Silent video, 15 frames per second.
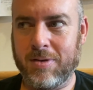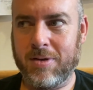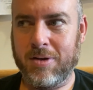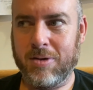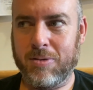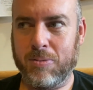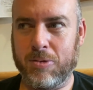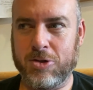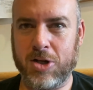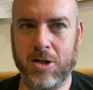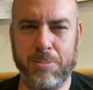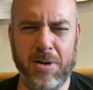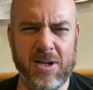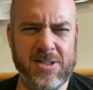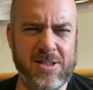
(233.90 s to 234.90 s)
We're talking
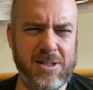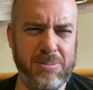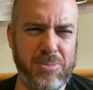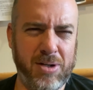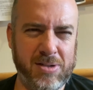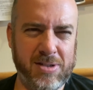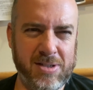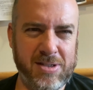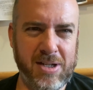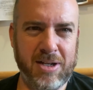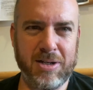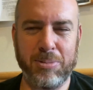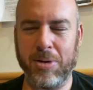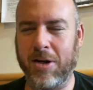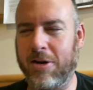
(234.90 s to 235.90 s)
about a steampunk society,
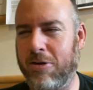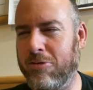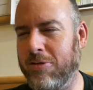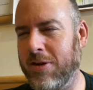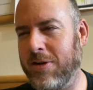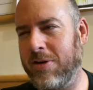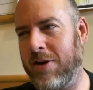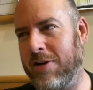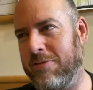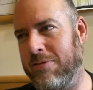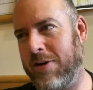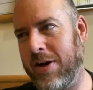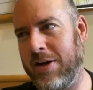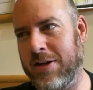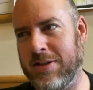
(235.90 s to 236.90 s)
but I don't really know how to
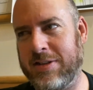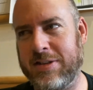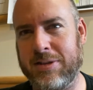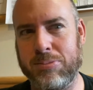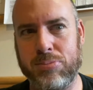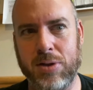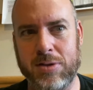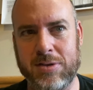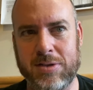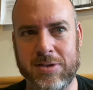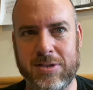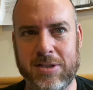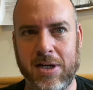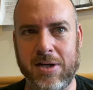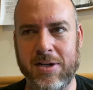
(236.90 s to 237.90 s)
write a steampunk
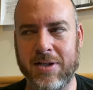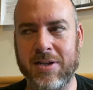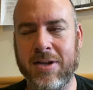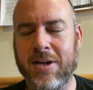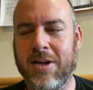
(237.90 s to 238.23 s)
society.